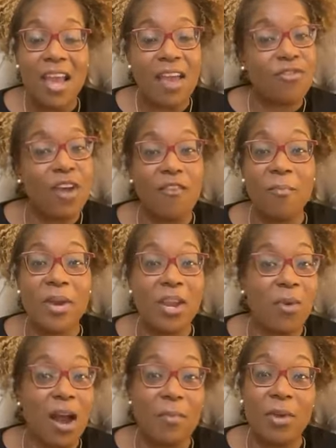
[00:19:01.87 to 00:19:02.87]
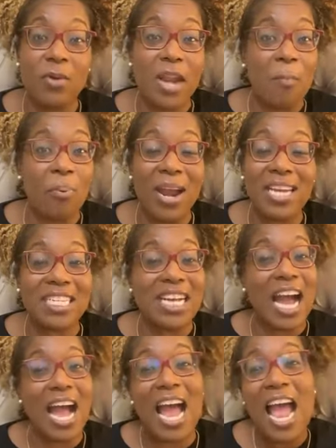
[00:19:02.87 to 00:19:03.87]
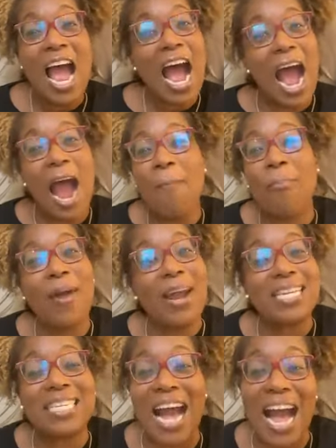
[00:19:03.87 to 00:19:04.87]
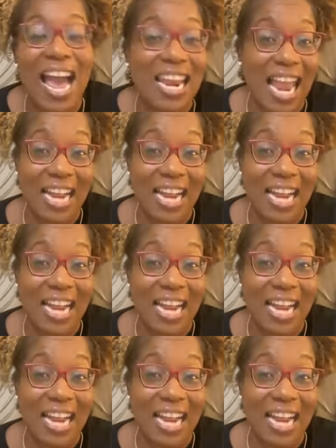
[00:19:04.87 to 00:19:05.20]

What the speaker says: If you ever been around me when I praise God, I praise God